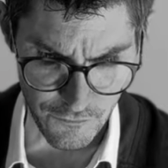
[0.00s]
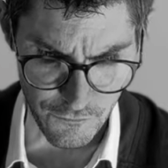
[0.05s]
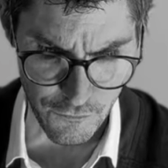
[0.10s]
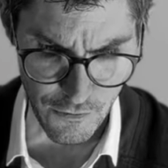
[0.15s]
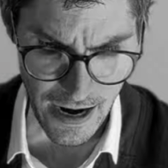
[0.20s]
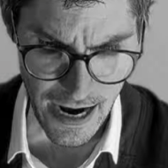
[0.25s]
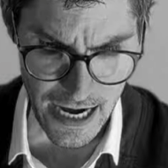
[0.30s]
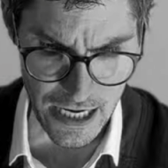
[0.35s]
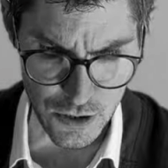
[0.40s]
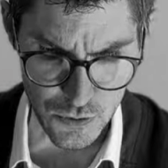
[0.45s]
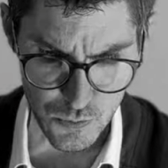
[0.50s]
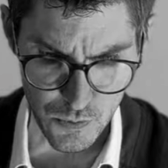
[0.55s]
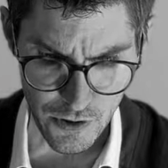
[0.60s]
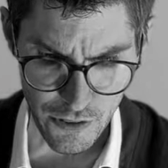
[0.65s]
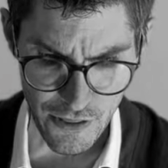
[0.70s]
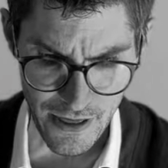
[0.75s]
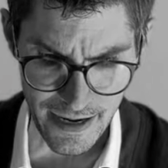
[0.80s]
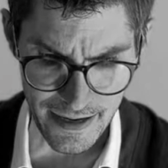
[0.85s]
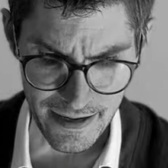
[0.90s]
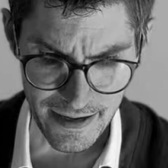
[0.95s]
fries with
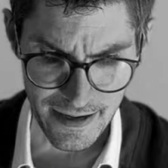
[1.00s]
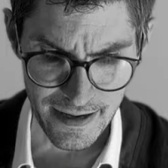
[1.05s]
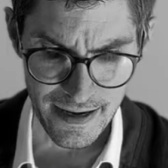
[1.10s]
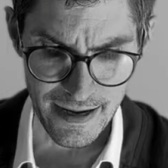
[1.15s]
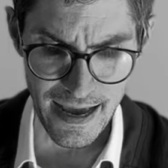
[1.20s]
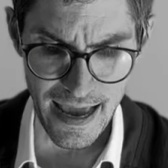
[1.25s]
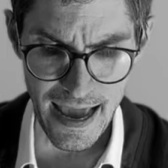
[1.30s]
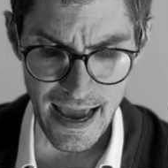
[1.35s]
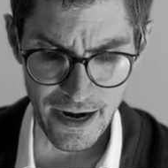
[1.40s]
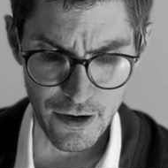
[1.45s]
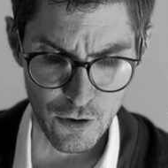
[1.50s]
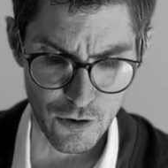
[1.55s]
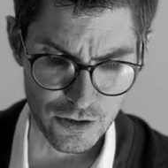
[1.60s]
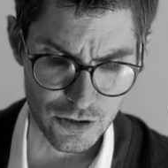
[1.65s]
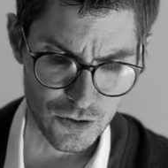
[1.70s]
that add-on.